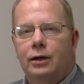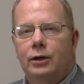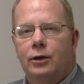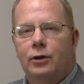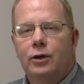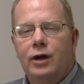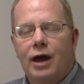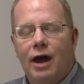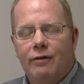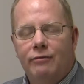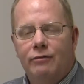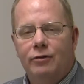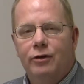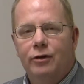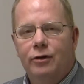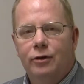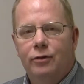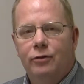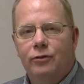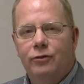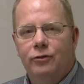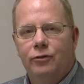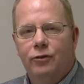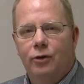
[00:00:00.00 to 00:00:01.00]
Good
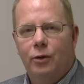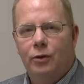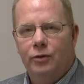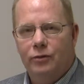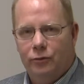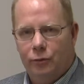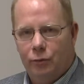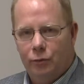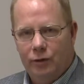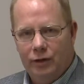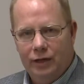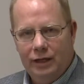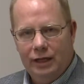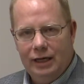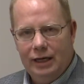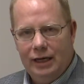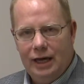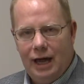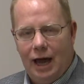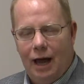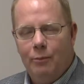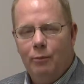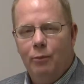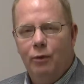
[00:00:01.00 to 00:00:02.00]
afternoon. So it's
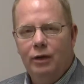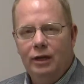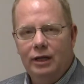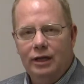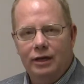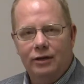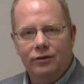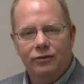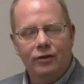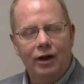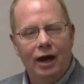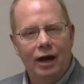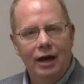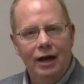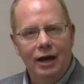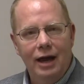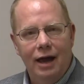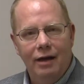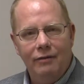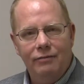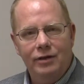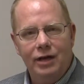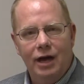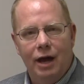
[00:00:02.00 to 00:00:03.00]
really, I'm really excited
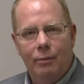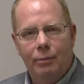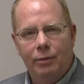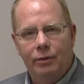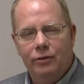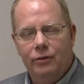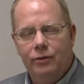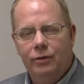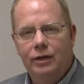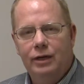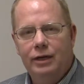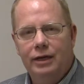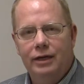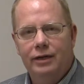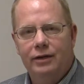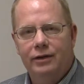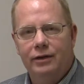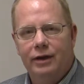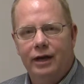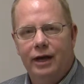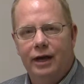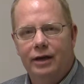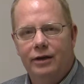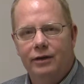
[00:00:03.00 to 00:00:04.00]
to have the opportunity
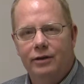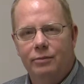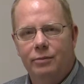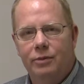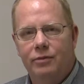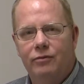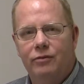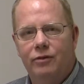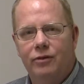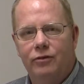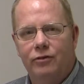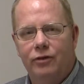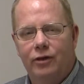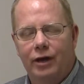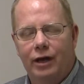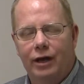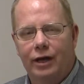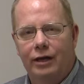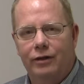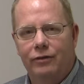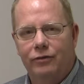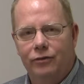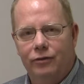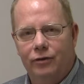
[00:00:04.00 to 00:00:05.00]
today to be
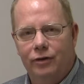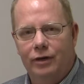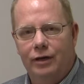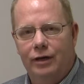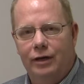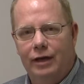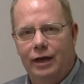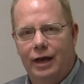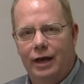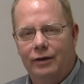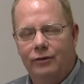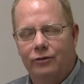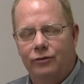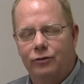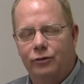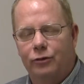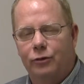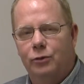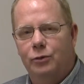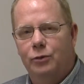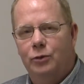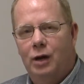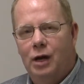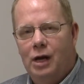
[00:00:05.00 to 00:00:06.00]
visiting and seated next
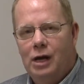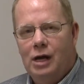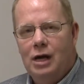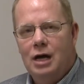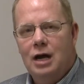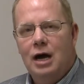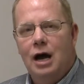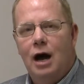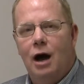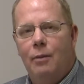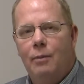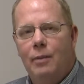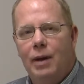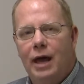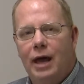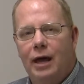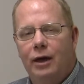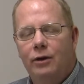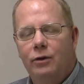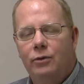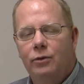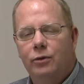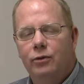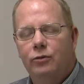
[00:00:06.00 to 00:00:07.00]
to a
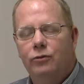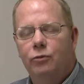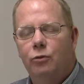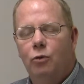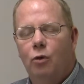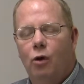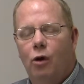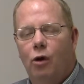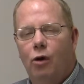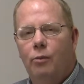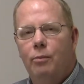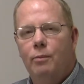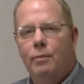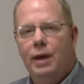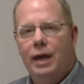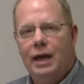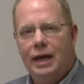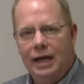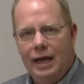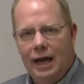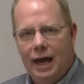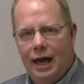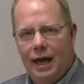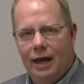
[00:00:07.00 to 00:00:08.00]
man who has worn
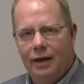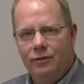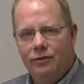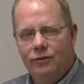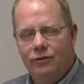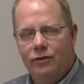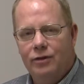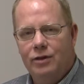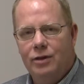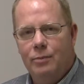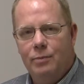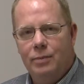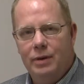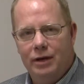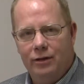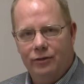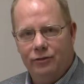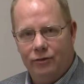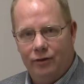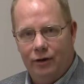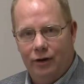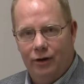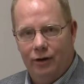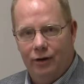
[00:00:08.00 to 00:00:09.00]
many hats in the
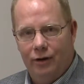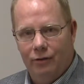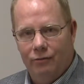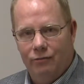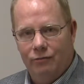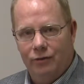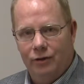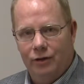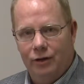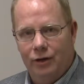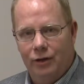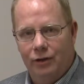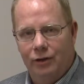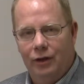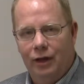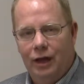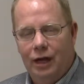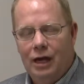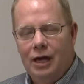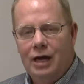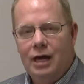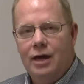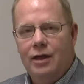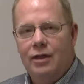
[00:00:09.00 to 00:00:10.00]
ministerial field,
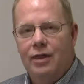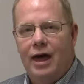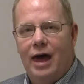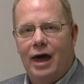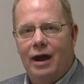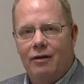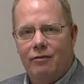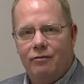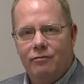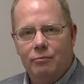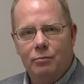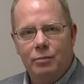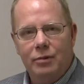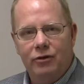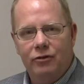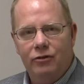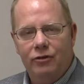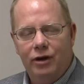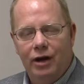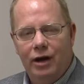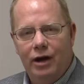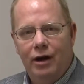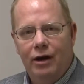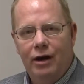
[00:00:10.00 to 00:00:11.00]
that of
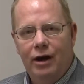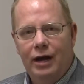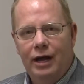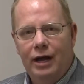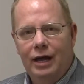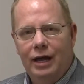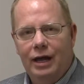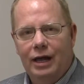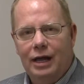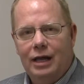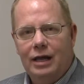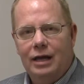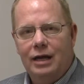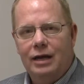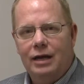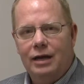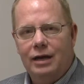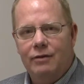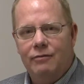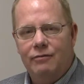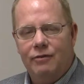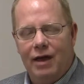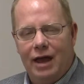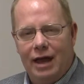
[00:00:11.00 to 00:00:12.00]
missionary,
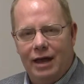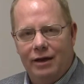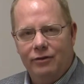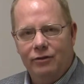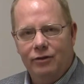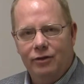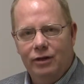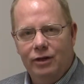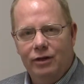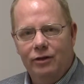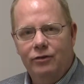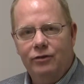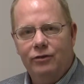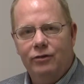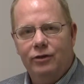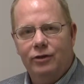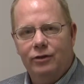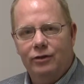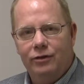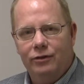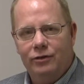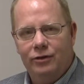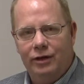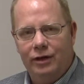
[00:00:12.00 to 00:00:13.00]
evangelist,
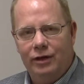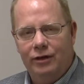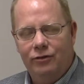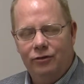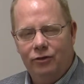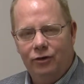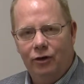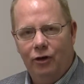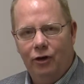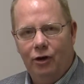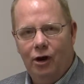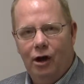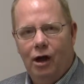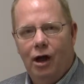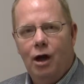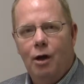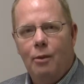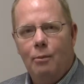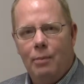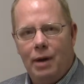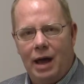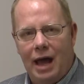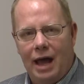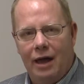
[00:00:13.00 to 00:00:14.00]
teacher,
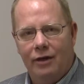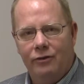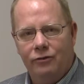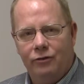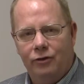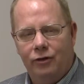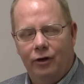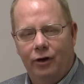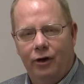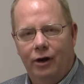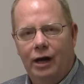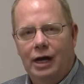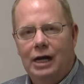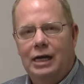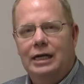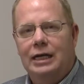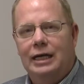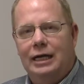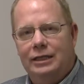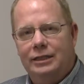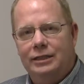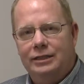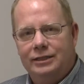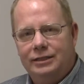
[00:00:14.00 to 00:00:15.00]
pastor,
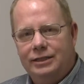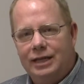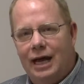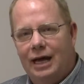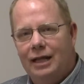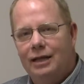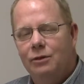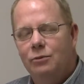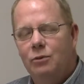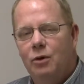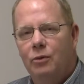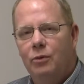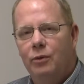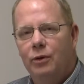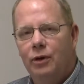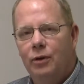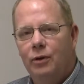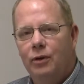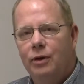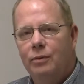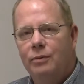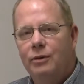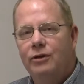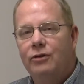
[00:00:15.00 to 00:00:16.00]
and exactly what we're
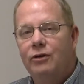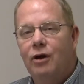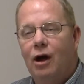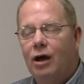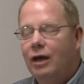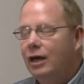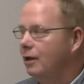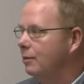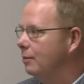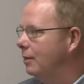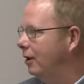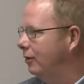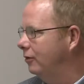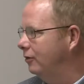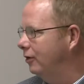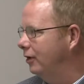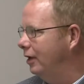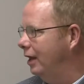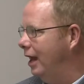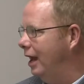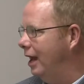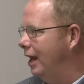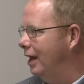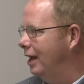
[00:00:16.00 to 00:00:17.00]
going to be talking about
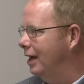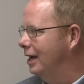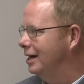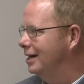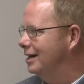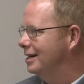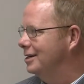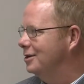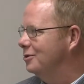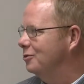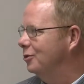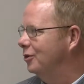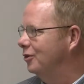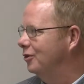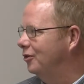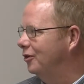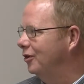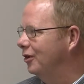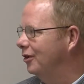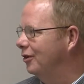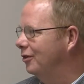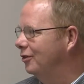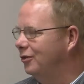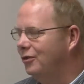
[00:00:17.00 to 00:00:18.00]
today, which
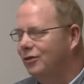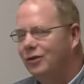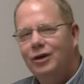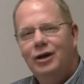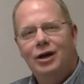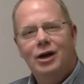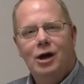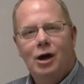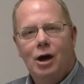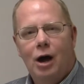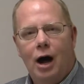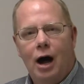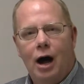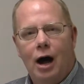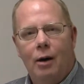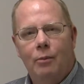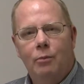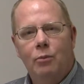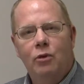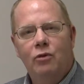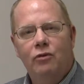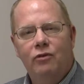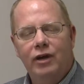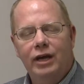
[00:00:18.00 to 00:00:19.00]
is
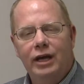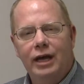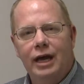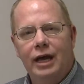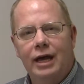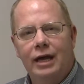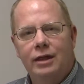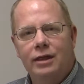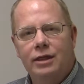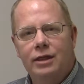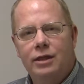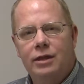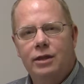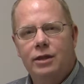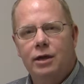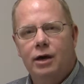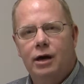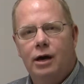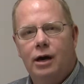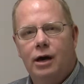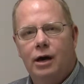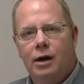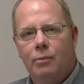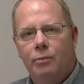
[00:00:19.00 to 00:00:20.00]
moving in
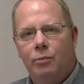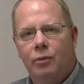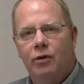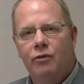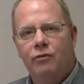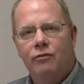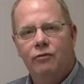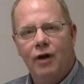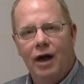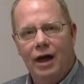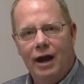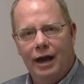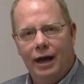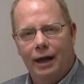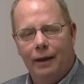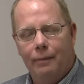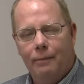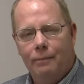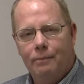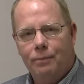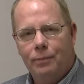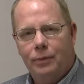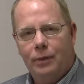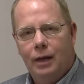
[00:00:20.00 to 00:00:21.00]
the prophetic.
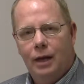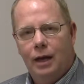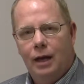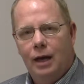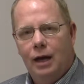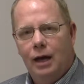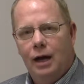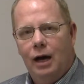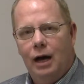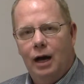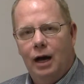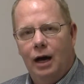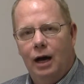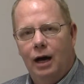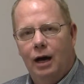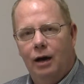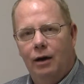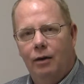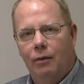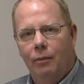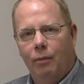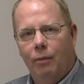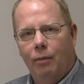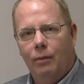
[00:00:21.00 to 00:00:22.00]

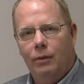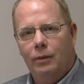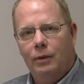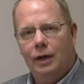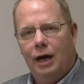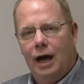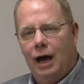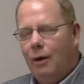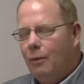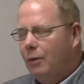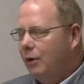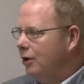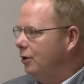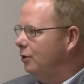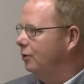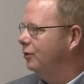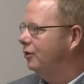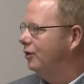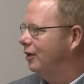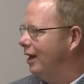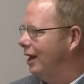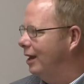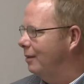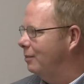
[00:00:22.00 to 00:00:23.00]
How are you
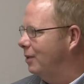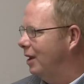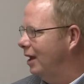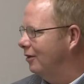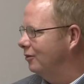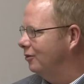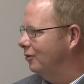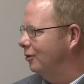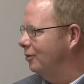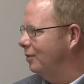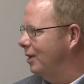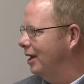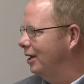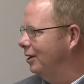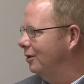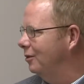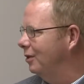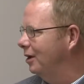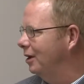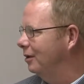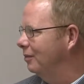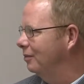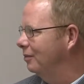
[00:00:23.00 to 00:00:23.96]
today, Pastor Emmanuel?